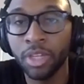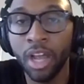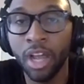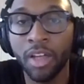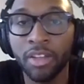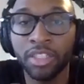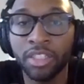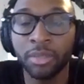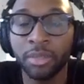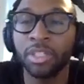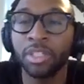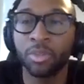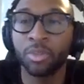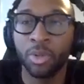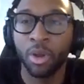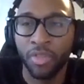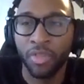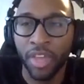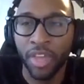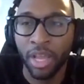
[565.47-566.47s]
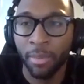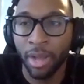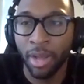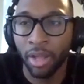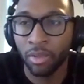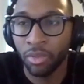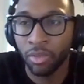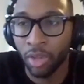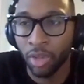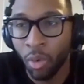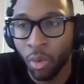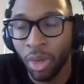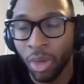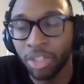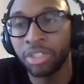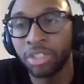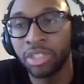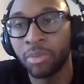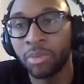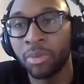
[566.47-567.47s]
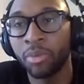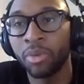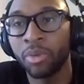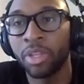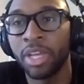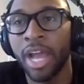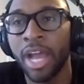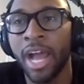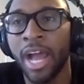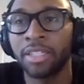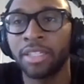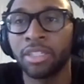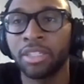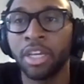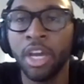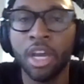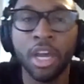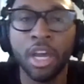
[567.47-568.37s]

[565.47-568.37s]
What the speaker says: I think sometimes we don't think about the questions that we really ask